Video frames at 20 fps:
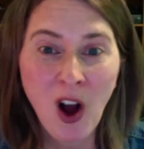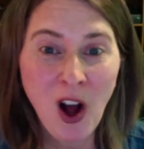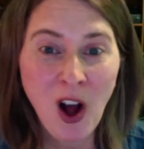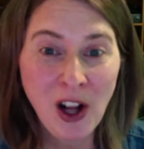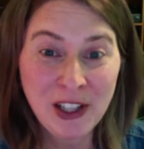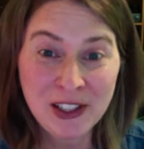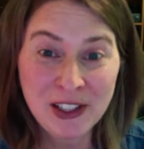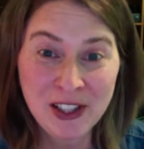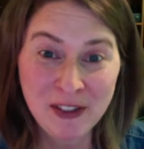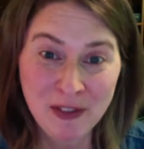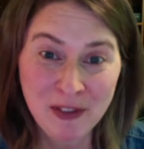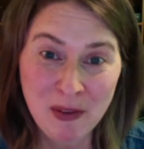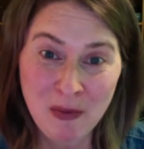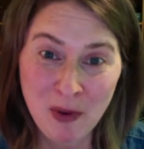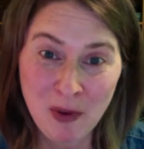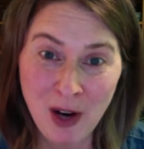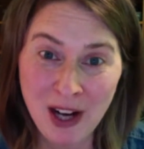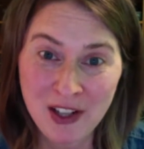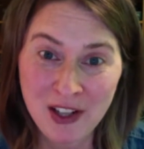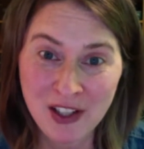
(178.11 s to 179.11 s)
all different
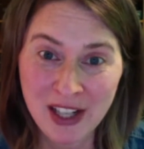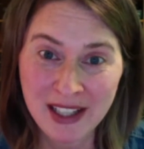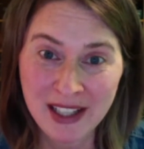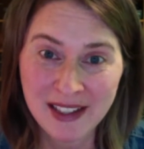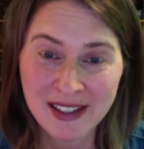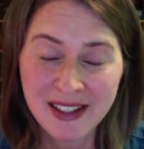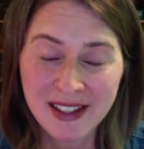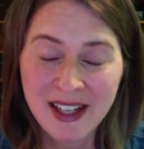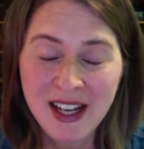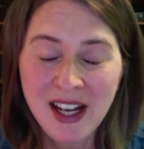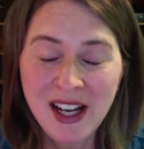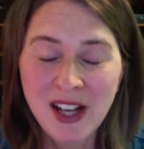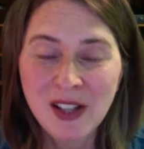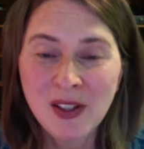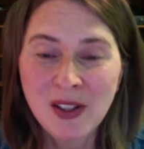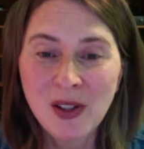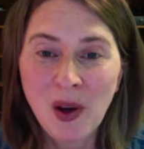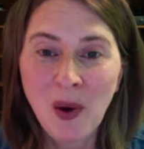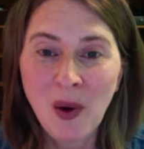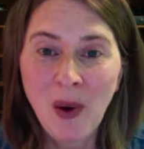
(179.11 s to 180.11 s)
projects.
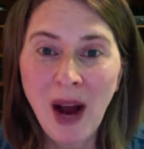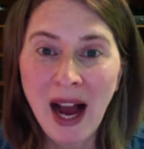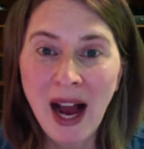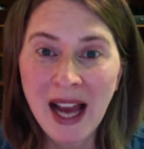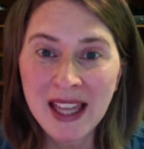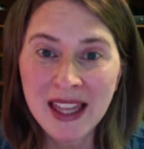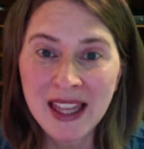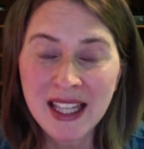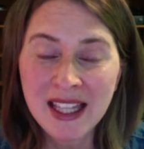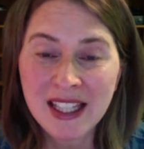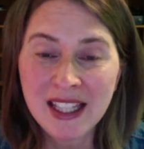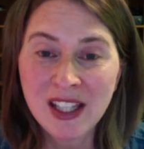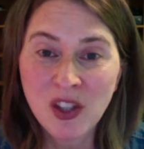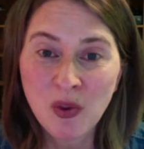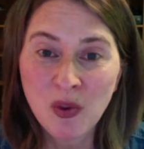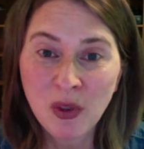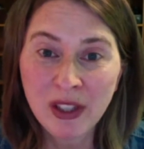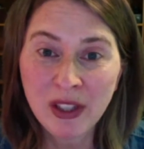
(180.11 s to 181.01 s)
So I think this is really